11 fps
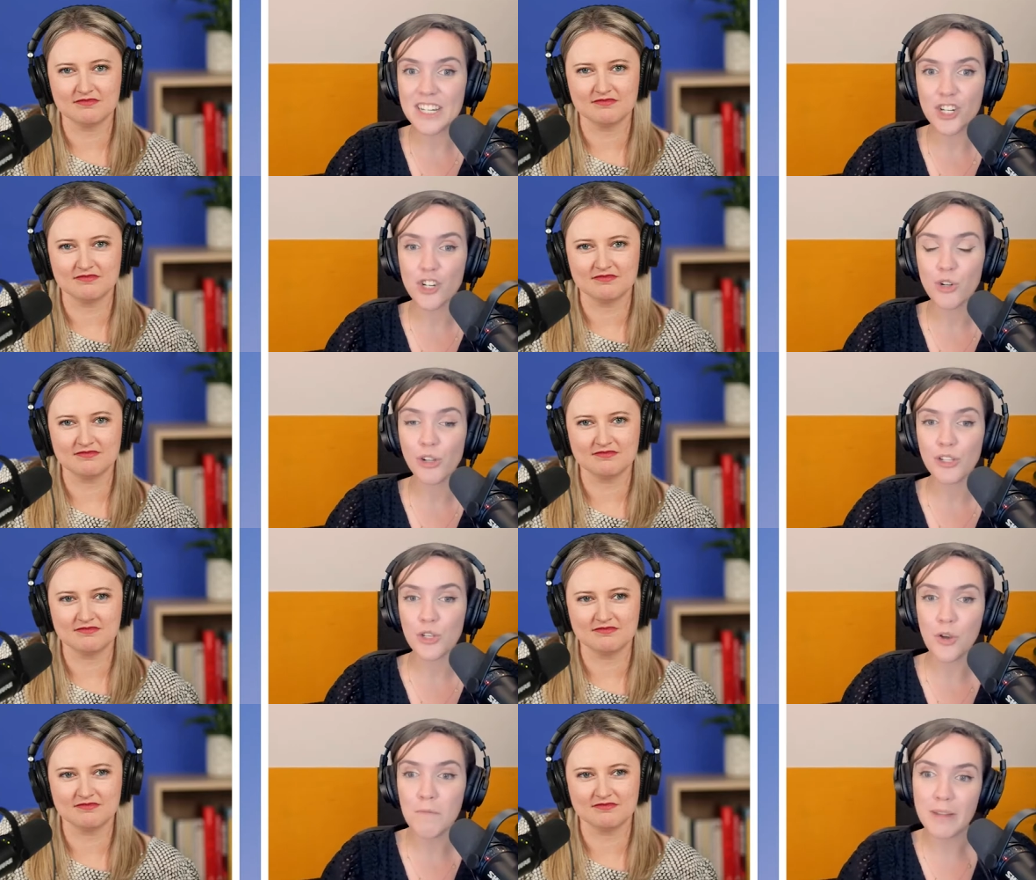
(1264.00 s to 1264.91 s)
Speaker 1: additional
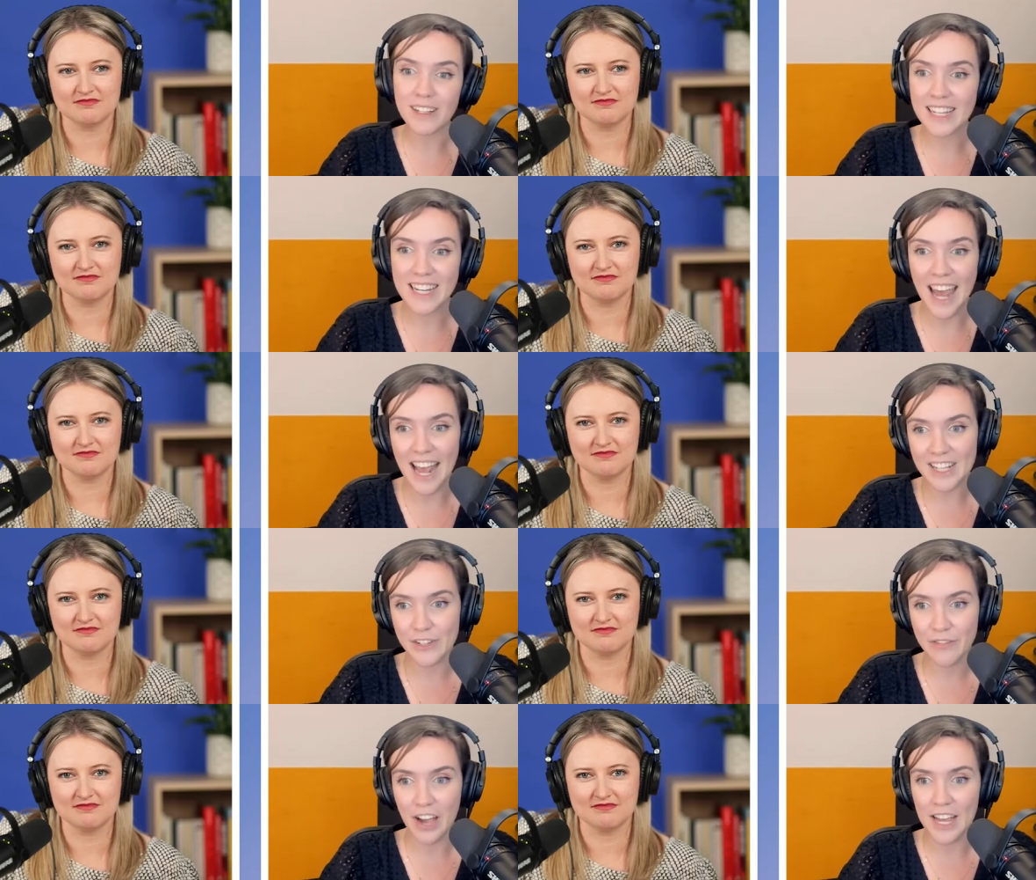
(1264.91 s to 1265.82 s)
2 billion
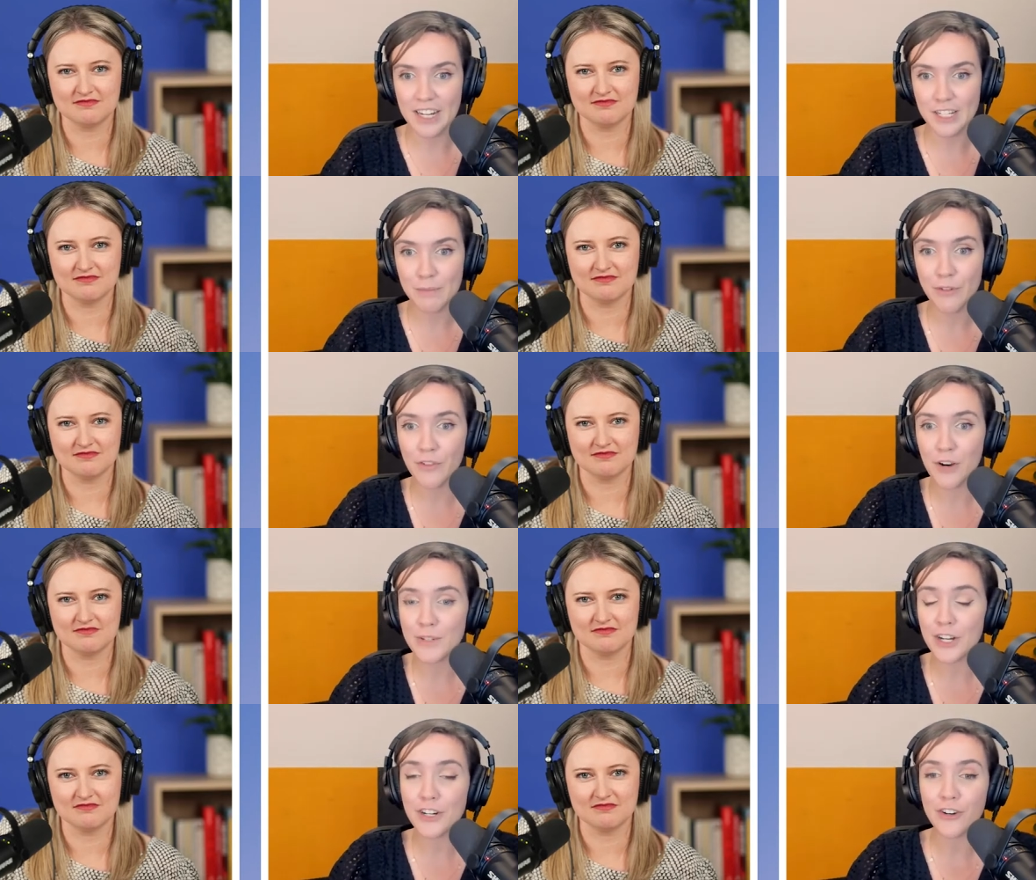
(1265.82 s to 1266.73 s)
acts of kindness
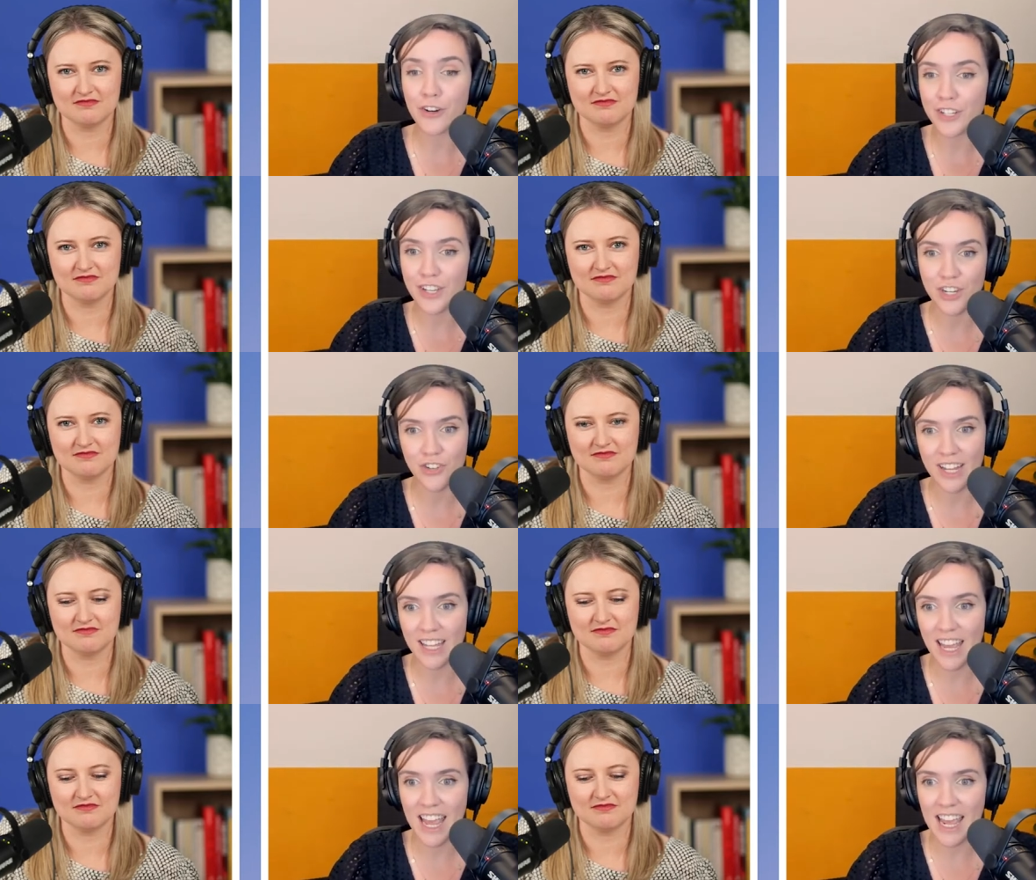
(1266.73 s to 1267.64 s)
performed across
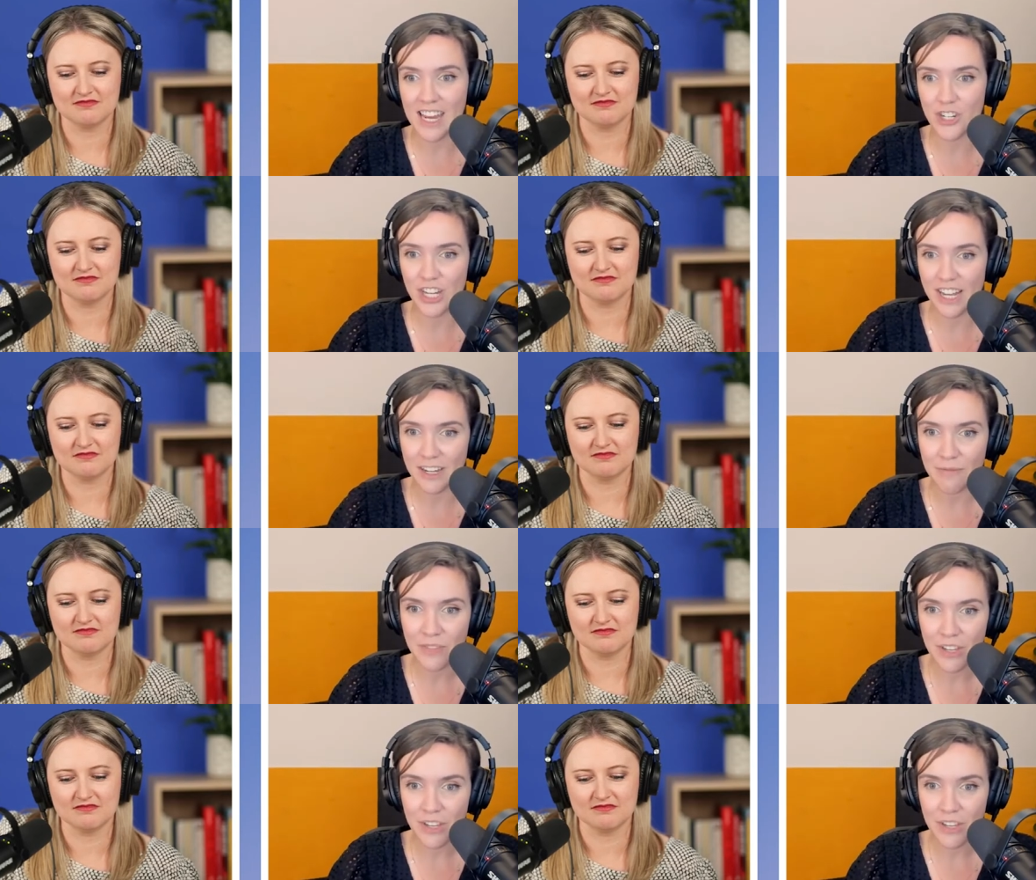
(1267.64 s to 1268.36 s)
Australia each year.